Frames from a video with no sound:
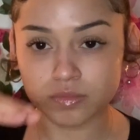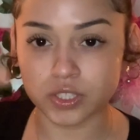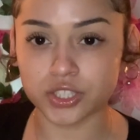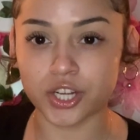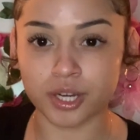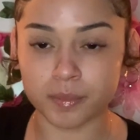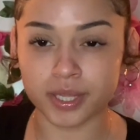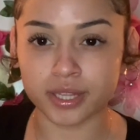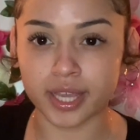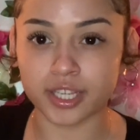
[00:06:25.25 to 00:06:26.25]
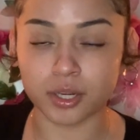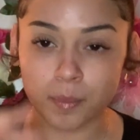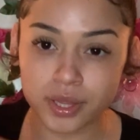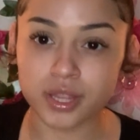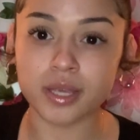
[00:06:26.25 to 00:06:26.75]
determine like your
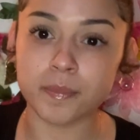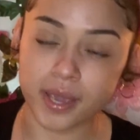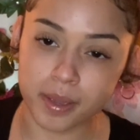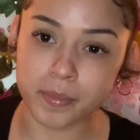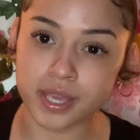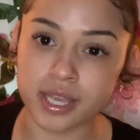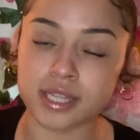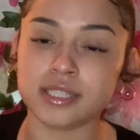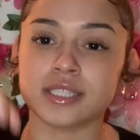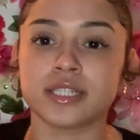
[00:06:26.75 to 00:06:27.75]
monthly payments,